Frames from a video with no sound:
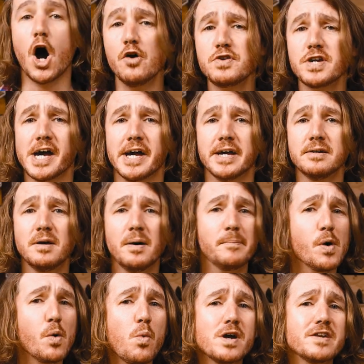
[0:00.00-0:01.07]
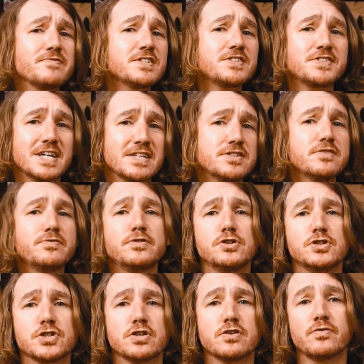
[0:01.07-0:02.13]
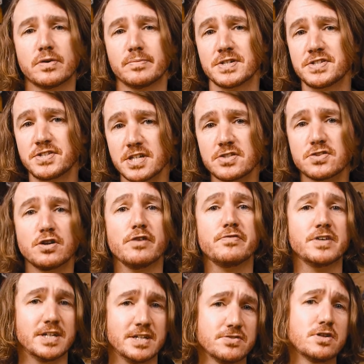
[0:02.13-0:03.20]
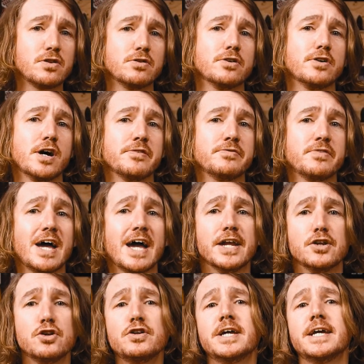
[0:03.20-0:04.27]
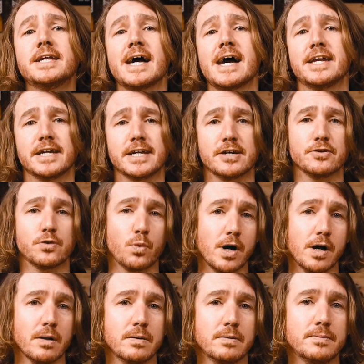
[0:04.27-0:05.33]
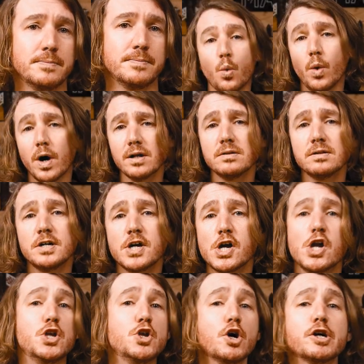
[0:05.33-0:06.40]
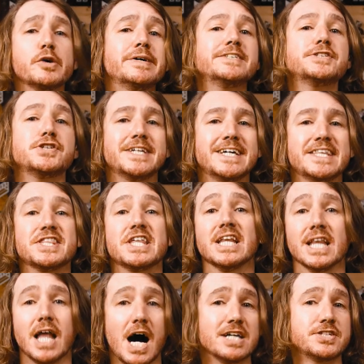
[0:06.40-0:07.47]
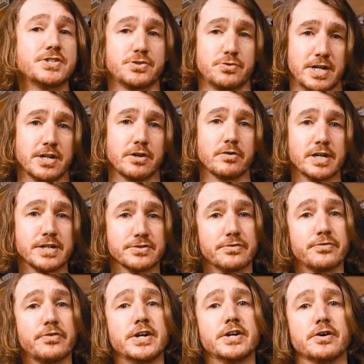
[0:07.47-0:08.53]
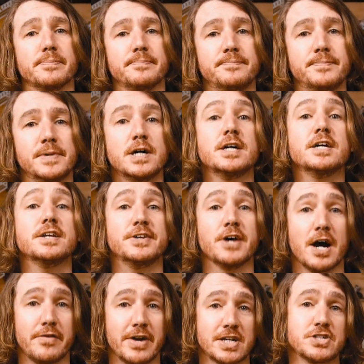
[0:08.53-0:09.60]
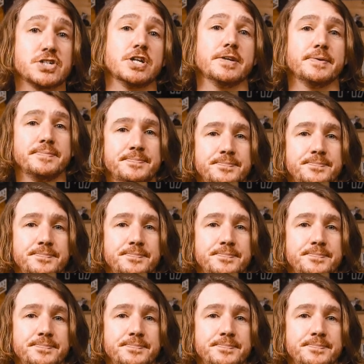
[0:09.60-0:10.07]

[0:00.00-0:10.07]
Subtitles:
Okay, but what if the sensor fusion from a 6 DoF isn't good enough and you need heading as well? Well, you're going to need the last 3 degrees of freedom, direction.